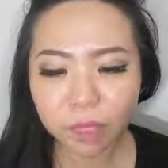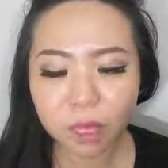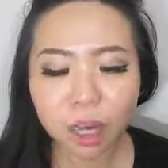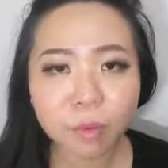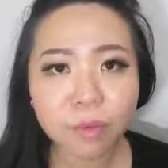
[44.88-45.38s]

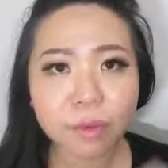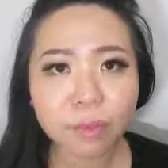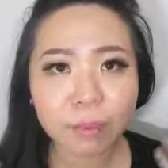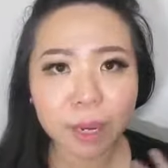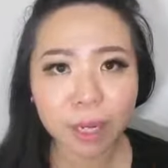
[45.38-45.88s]
removing
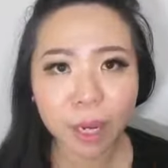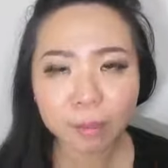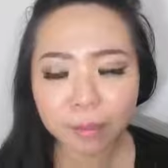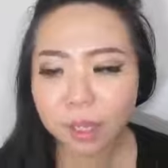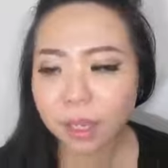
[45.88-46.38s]
my
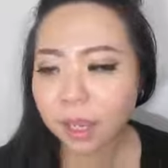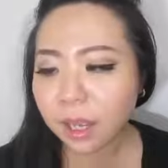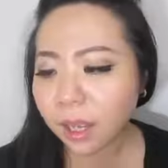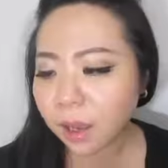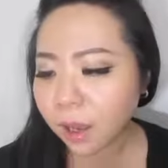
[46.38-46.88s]
makeup.
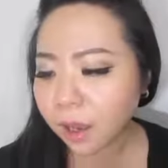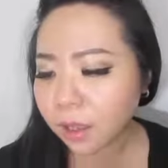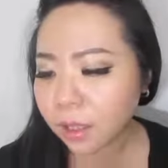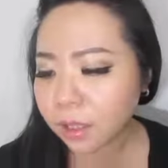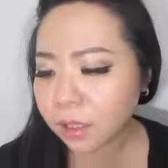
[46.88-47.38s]

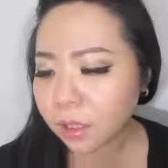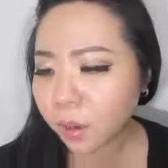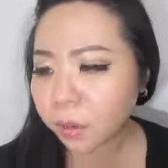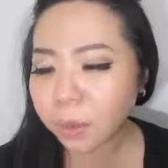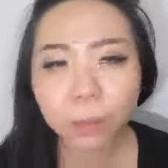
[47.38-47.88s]

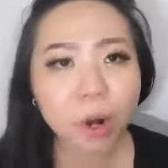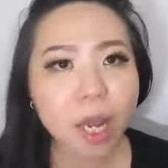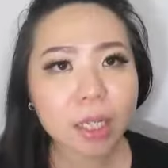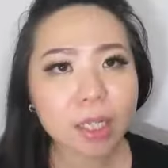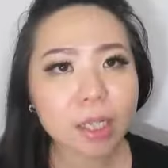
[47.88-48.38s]
So the
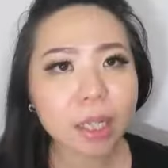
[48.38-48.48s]
products